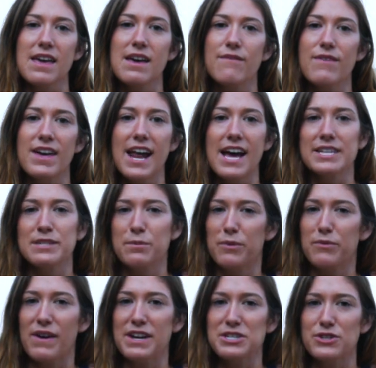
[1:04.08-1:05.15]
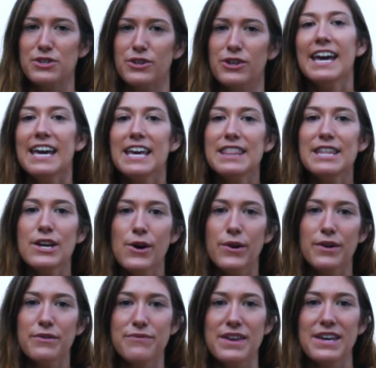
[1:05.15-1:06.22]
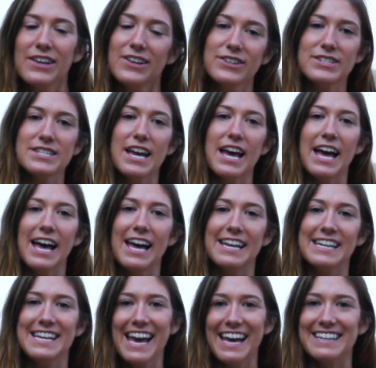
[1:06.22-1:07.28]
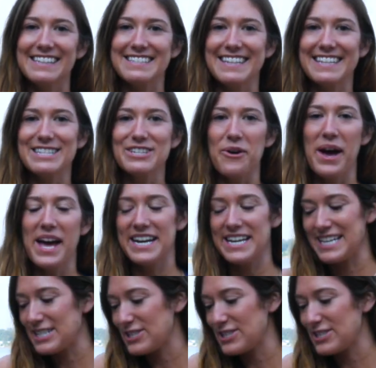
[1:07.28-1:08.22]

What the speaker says: of it as a professional in the yoga field. And yeah, so let's go ahead and get